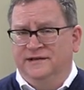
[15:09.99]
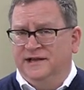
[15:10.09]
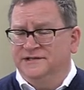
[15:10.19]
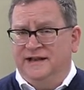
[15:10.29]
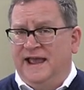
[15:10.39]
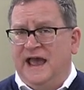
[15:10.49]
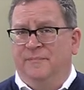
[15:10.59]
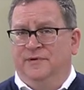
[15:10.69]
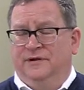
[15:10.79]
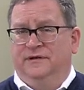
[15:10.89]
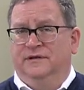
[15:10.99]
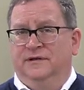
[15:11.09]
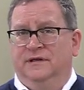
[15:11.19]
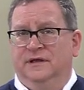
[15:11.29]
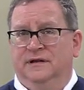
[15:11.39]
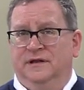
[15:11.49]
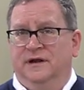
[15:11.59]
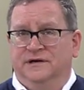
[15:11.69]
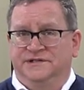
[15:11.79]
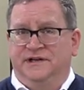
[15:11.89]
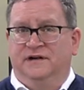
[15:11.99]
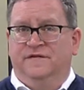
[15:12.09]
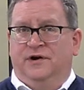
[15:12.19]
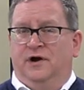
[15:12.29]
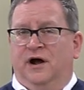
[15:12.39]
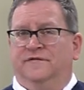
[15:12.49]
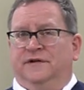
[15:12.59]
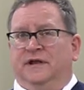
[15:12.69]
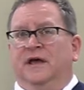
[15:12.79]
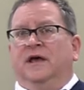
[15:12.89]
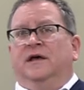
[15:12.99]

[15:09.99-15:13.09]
Doesn't happen in our synod very often.